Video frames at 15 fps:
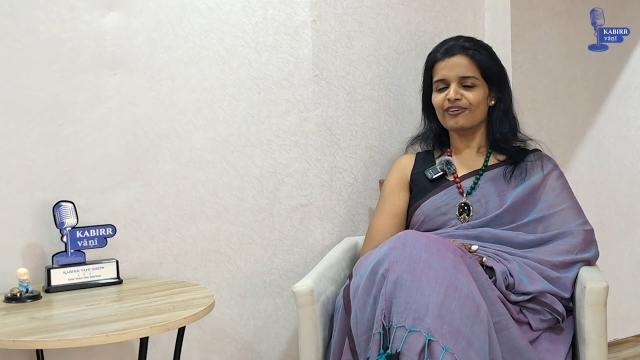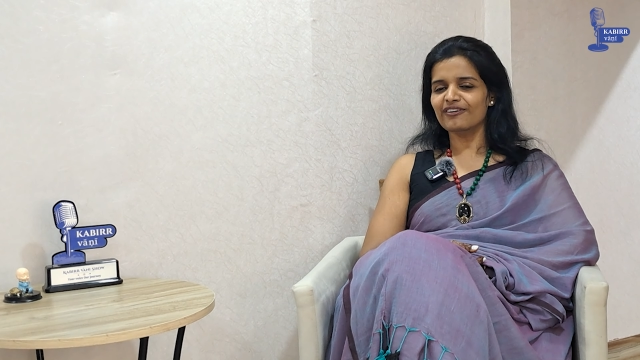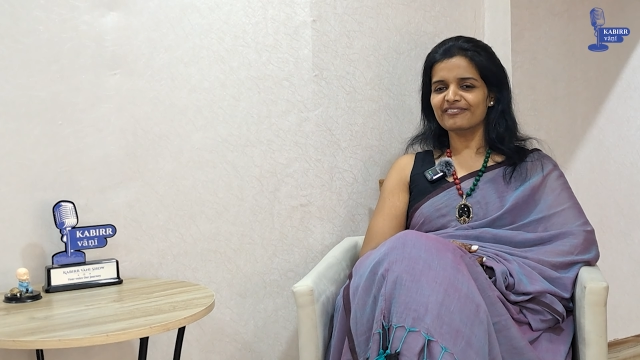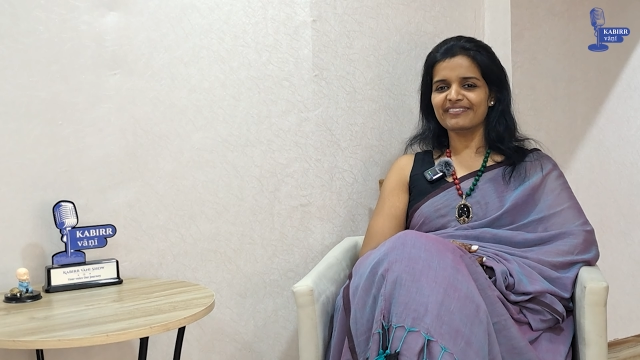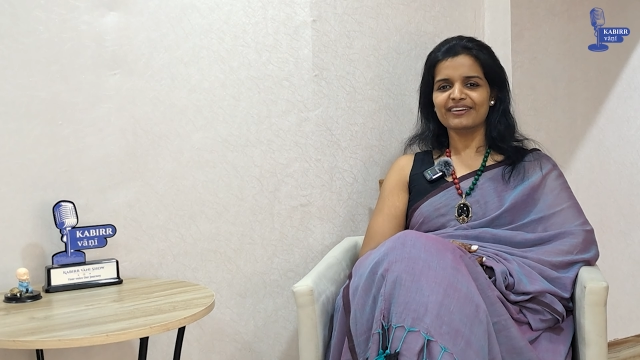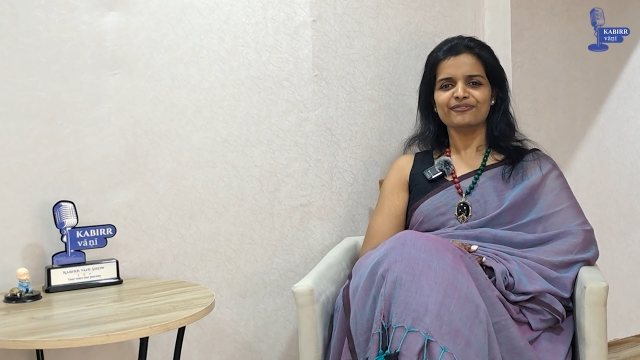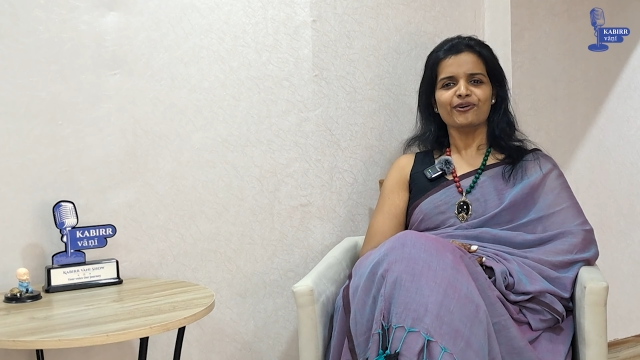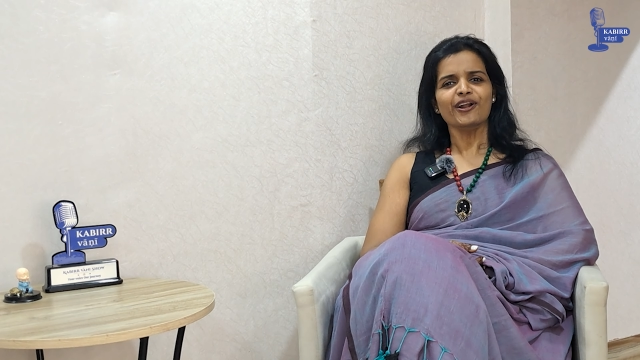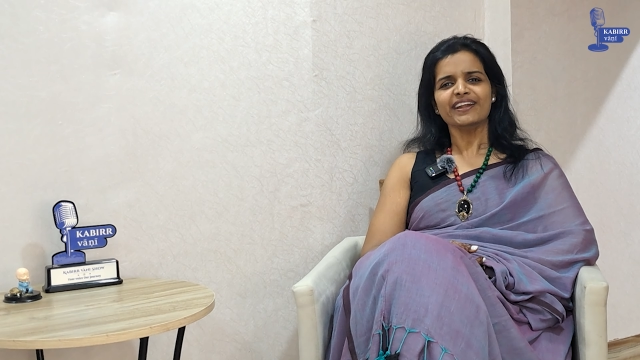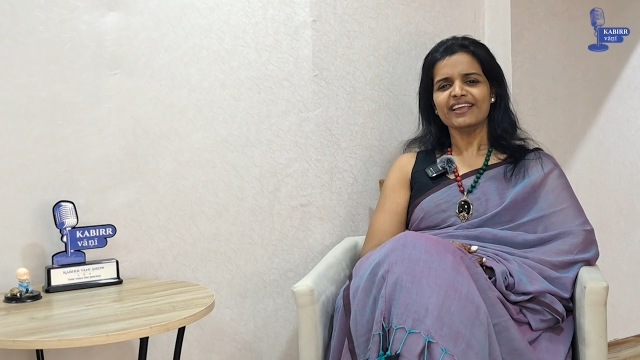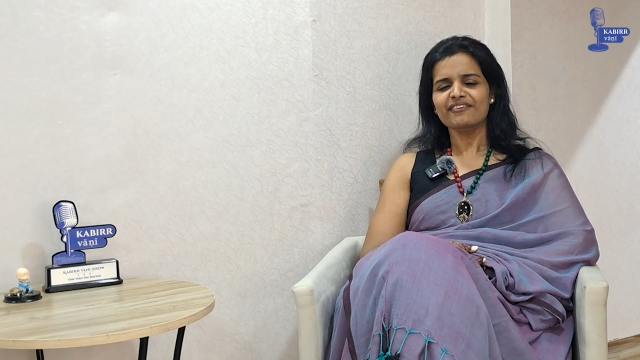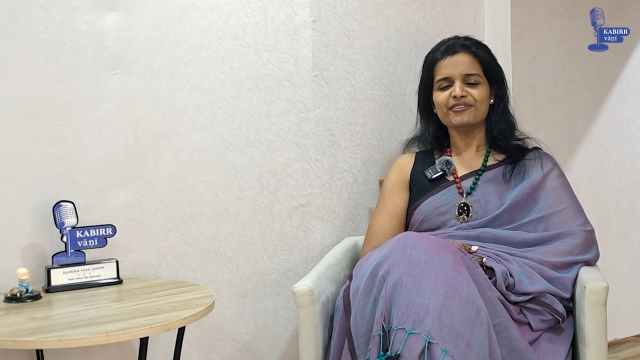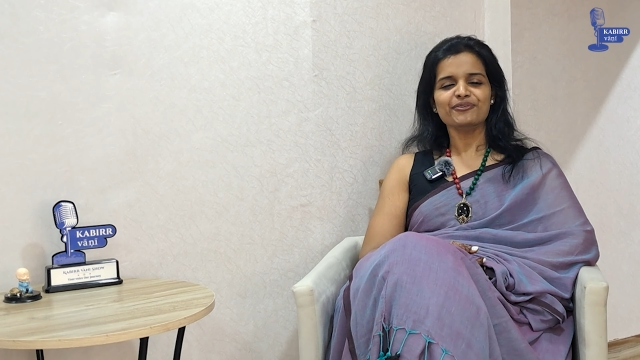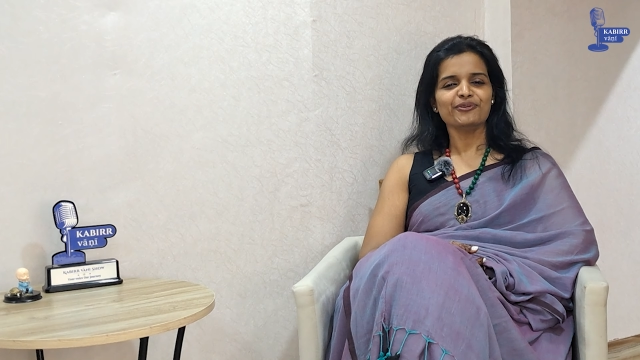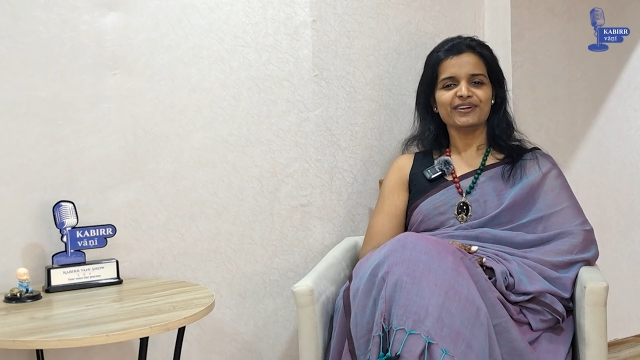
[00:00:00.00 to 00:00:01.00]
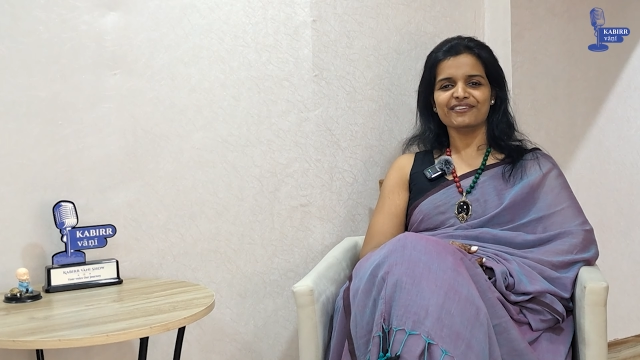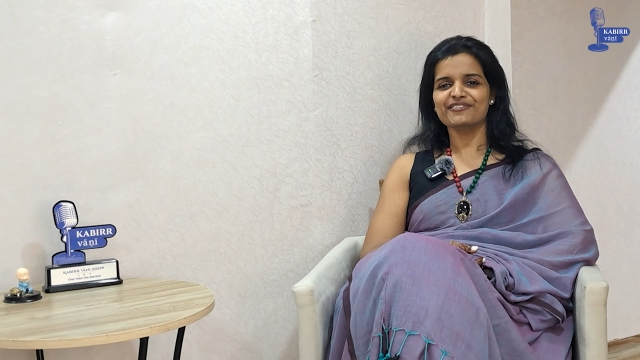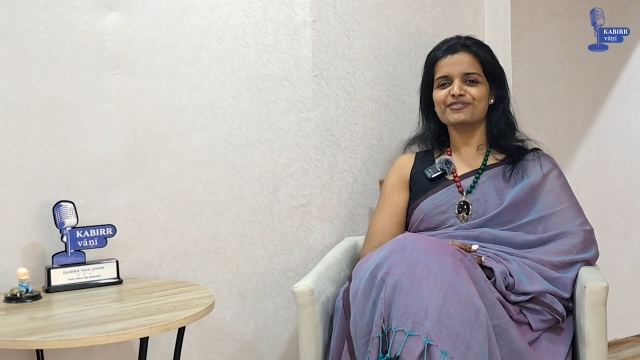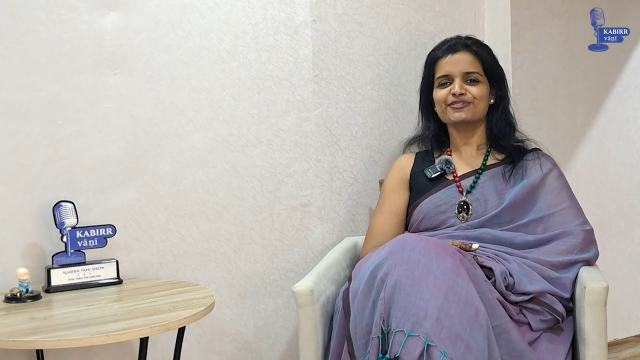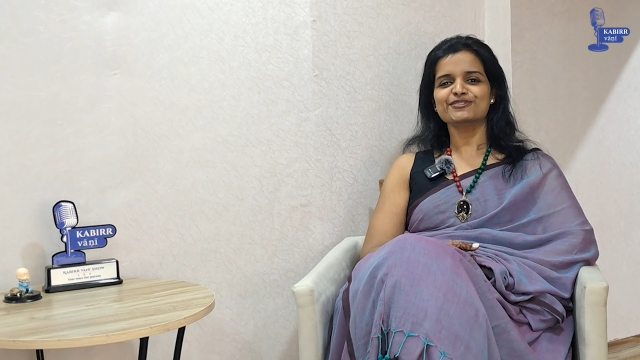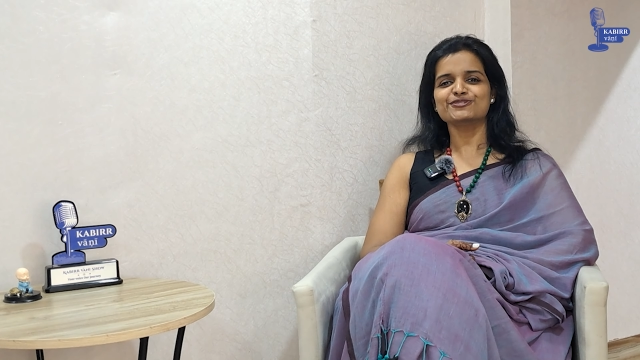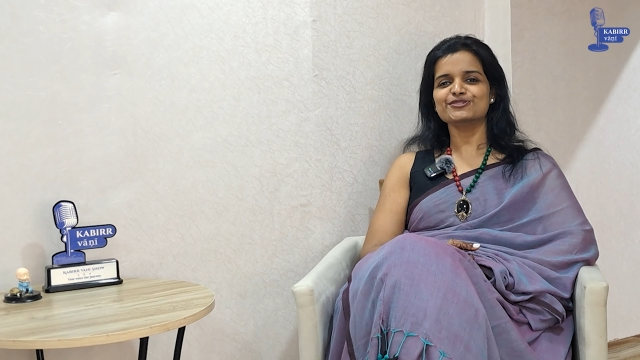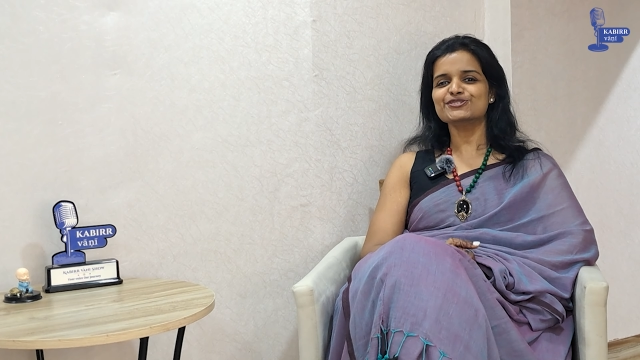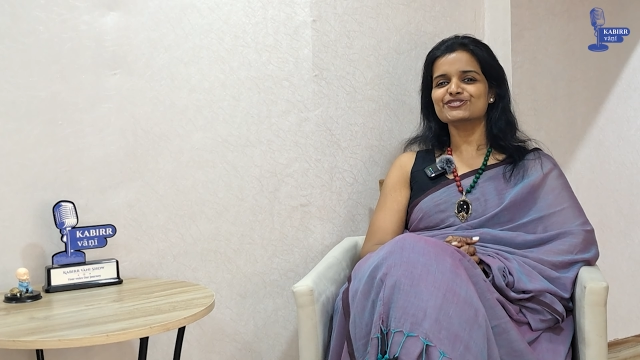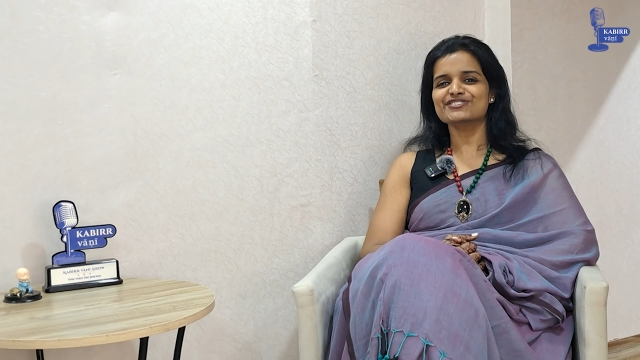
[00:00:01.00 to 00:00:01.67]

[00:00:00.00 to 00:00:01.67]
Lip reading: and whatever you can just